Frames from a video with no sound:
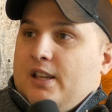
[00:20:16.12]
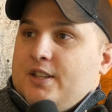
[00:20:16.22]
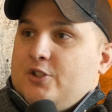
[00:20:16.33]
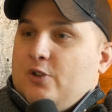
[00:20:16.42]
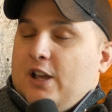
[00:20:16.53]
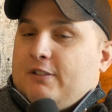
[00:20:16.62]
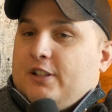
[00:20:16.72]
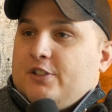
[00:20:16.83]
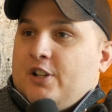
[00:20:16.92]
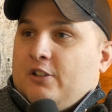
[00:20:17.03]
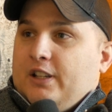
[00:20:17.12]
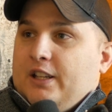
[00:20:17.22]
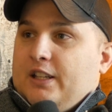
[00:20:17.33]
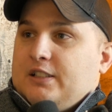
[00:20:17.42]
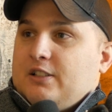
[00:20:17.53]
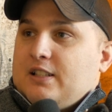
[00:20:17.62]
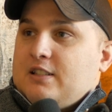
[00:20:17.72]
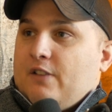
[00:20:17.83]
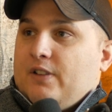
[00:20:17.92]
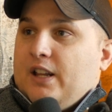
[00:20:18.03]
is you have to generally get into like
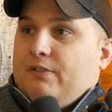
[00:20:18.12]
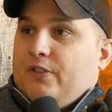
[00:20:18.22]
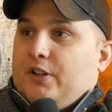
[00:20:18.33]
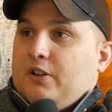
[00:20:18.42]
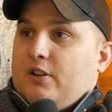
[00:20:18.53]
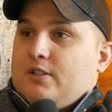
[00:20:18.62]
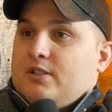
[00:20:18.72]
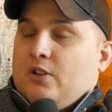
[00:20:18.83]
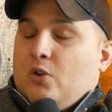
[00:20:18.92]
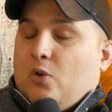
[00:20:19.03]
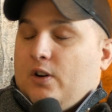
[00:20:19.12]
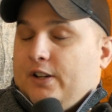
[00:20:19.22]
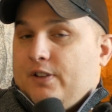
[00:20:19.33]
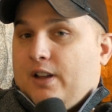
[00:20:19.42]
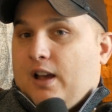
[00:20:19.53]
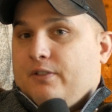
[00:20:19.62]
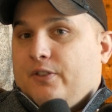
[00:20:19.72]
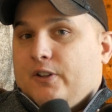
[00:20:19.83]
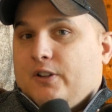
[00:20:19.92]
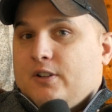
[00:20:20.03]
7, 8 figures or even 9
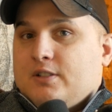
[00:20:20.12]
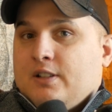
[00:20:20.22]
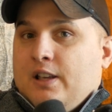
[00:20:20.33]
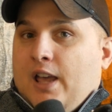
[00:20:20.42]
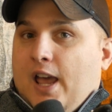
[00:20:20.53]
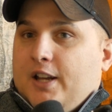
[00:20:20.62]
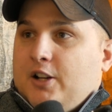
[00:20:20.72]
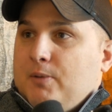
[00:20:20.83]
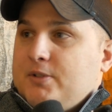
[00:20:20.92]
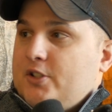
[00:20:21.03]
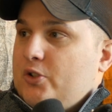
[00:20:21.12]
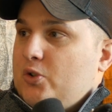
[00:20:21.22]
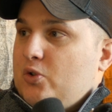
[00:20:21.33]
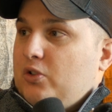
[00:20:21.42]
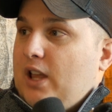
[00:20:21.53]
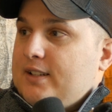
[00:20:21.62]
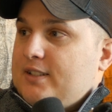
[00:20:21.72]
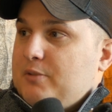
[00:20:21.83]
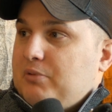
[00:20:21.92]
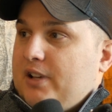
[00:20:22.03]
figures. And it comes to
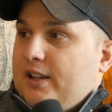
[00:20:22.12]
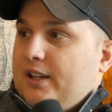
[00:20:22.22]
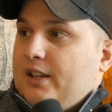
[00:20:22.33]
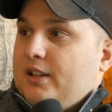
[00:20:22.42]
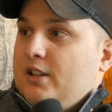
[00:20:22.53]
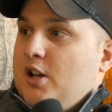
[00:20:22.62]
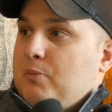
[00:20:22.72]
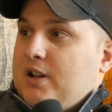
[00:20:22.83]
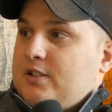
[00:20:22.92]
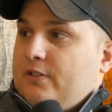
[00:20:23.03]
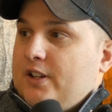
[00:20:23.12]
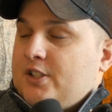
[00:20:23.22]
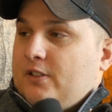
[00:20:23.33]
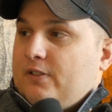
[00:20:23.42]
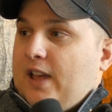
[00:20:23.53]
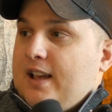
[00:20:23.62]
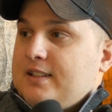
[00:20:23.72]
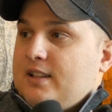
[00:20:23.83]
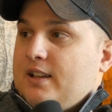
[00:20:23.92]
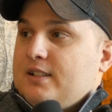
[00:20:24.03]
legacy planning, preservation of
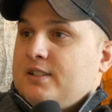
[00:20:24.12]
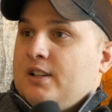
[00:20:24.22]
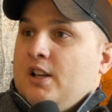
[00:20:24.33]
assets.